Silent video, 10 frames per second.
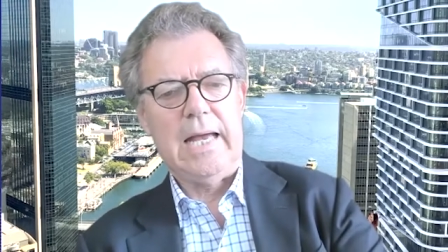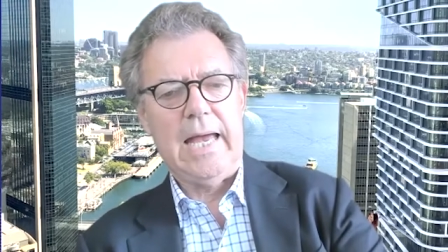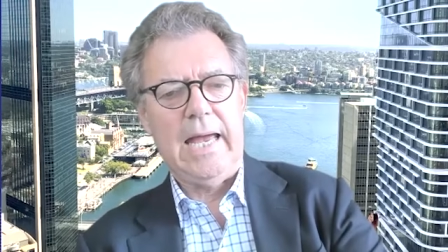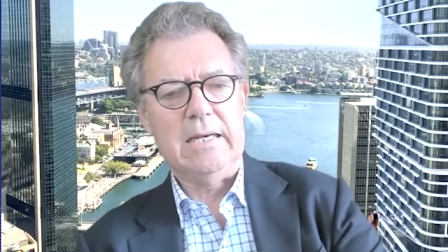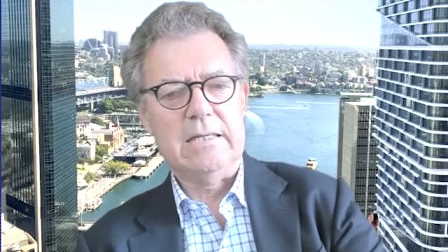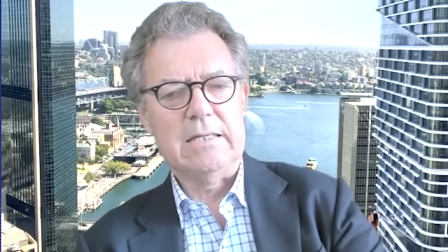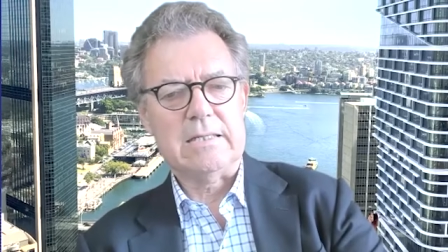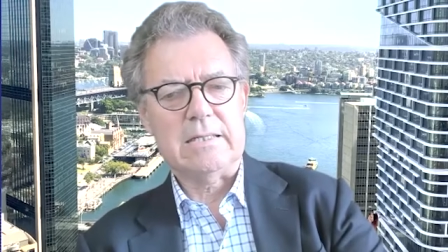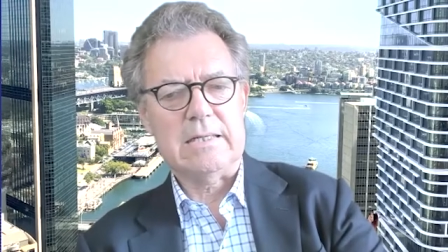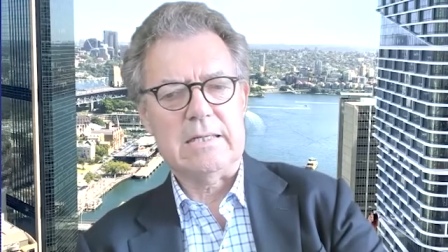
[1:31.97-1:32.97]

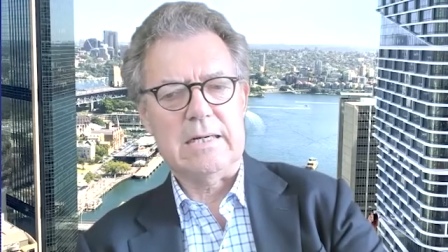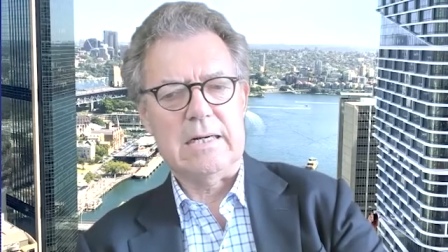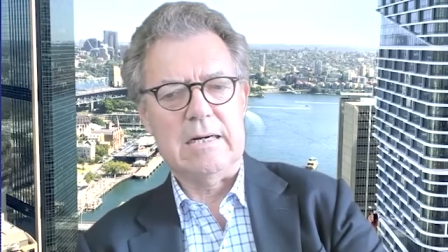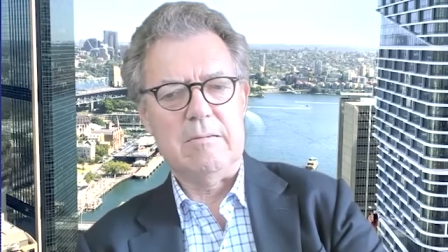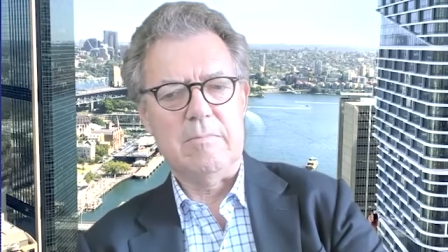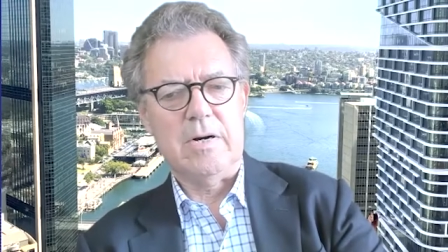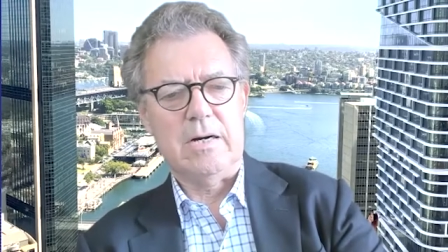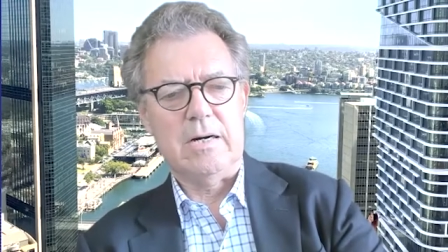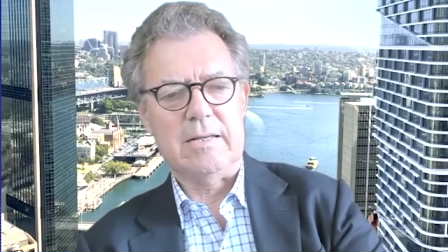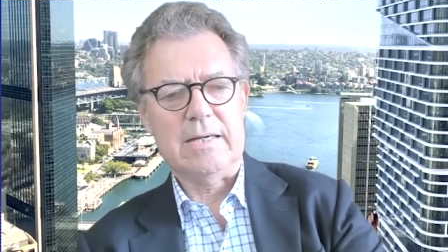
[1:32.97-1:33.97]
And um,
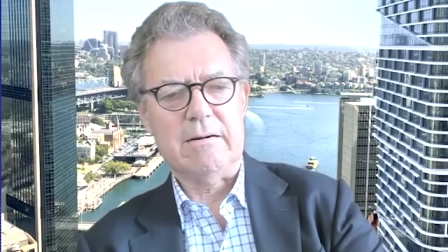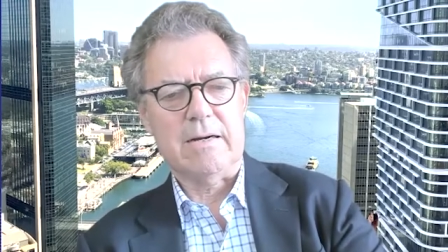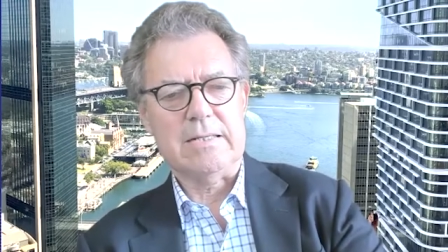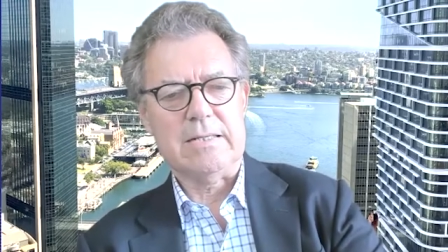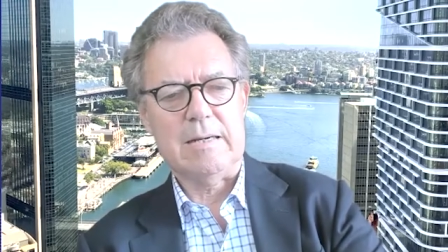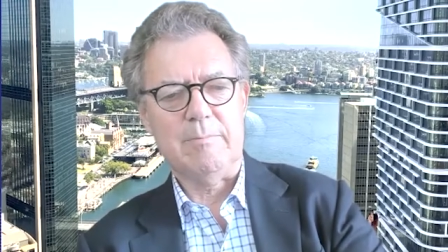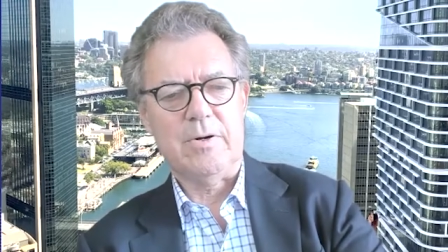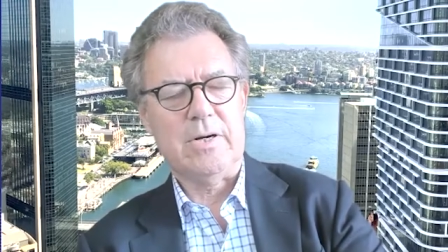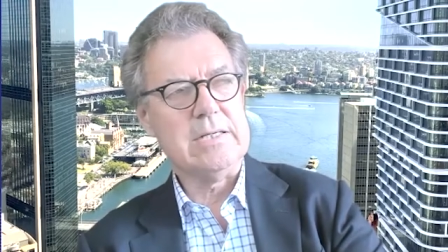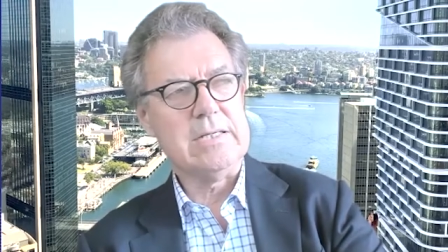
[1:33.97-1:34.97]
I think I can
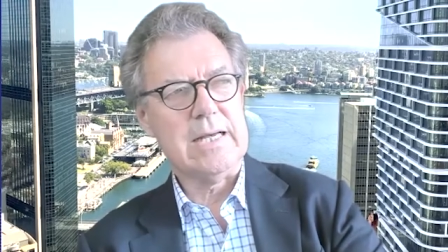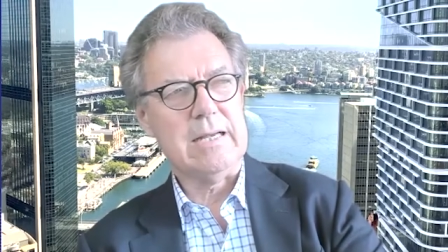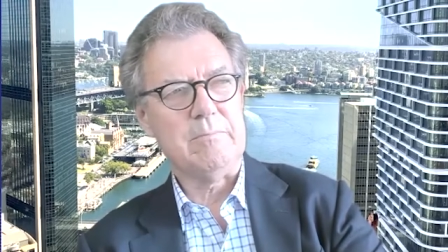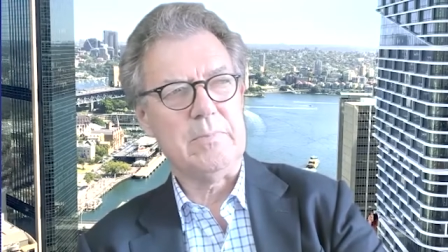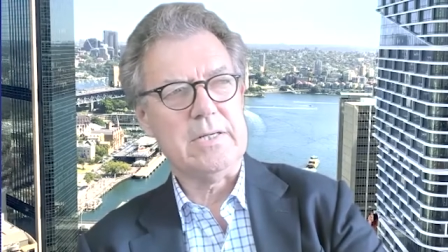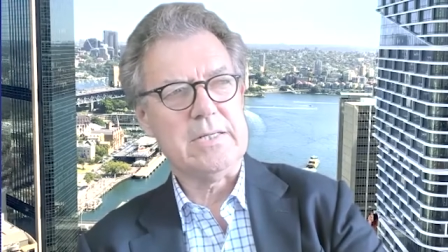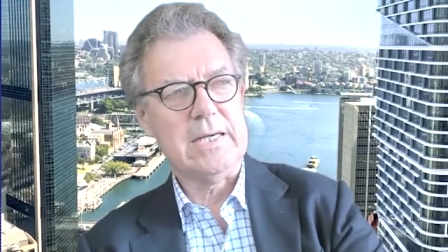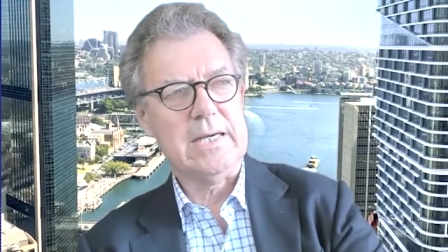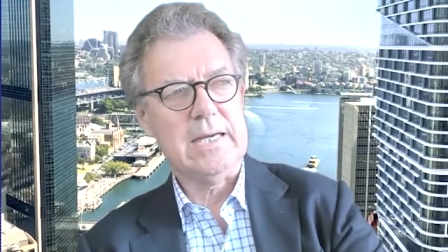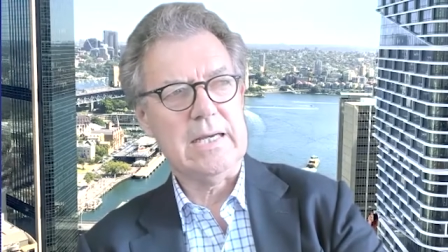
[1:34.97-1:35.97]
summarize that by
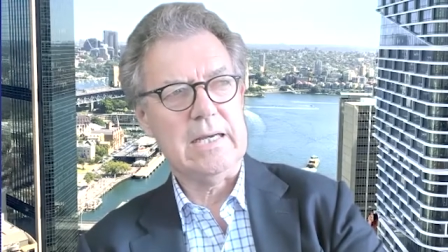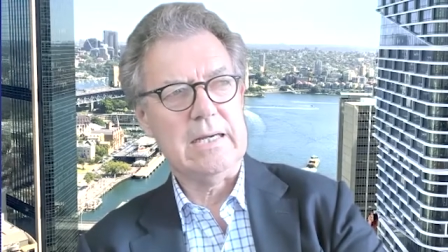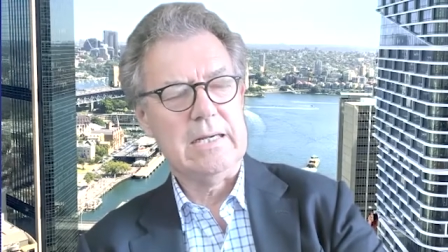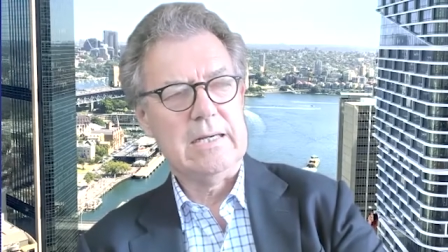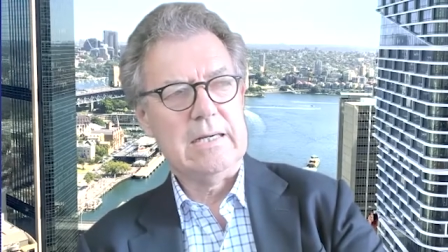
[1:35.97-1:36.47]
saying